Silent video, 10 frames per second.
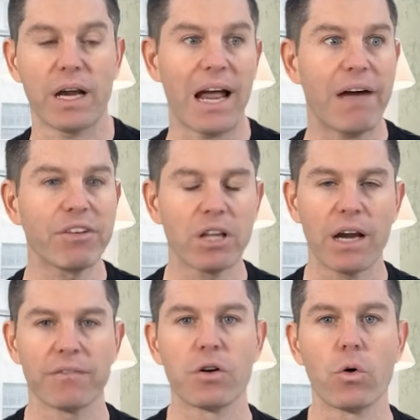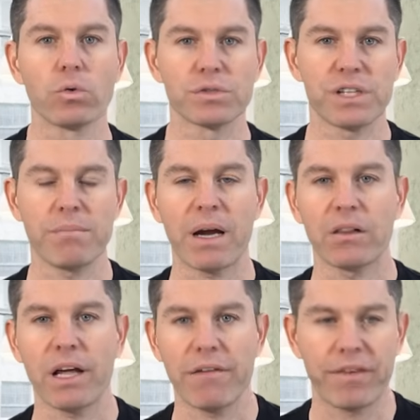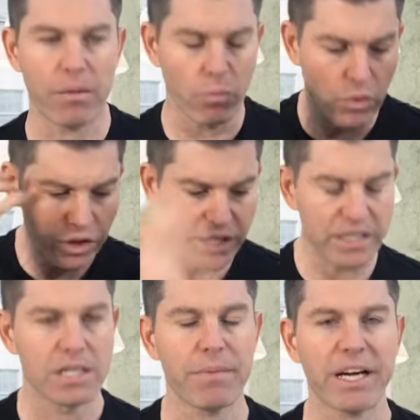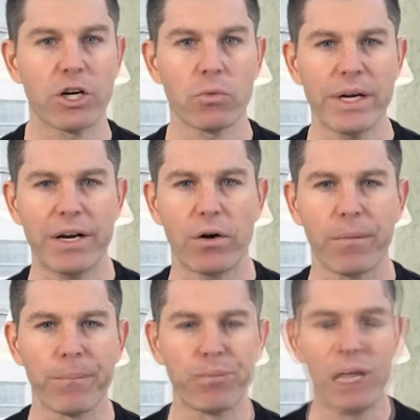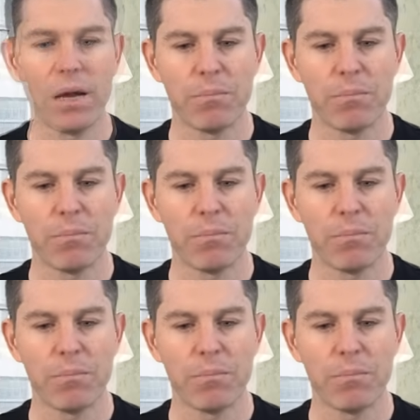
I have a lot of goals in my life and I'm really into my career.